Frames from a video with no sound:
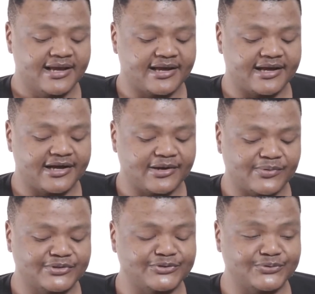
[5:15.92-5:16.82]

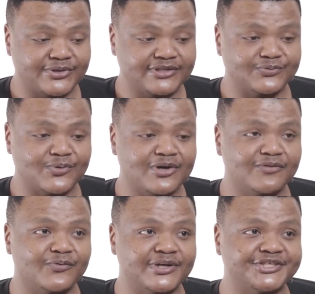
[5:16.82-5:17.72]
with students, one
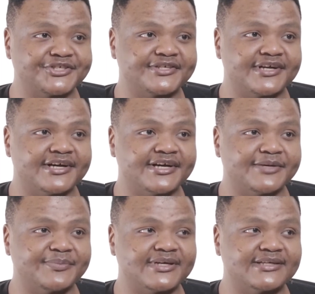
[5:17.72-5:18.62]
of which
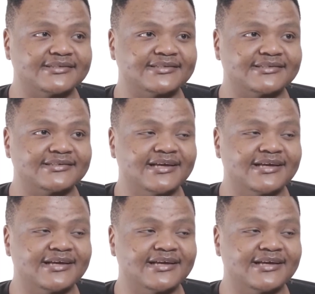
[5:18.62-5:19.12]
is